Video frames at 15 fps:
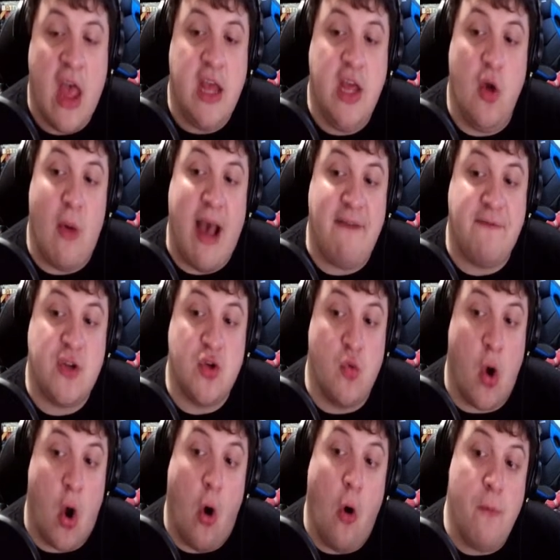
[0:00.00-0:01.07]
You have to
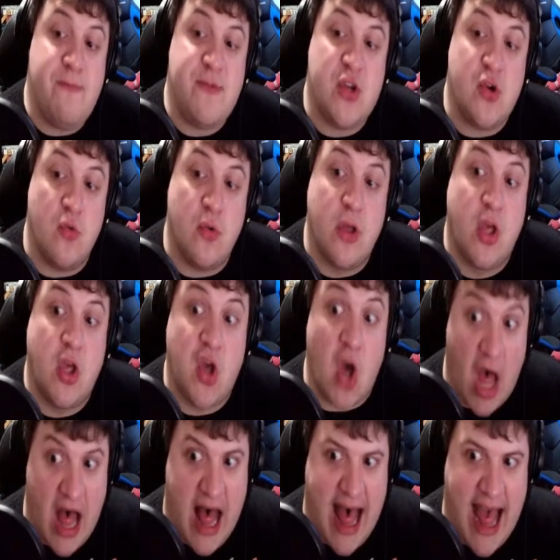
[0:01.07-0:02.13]
hope to
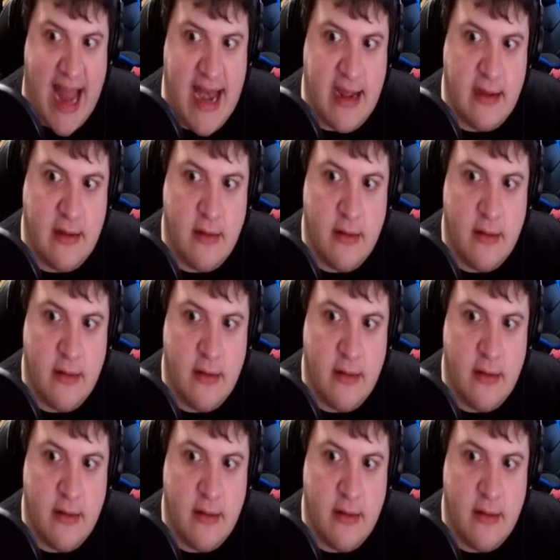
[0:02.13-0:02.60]
God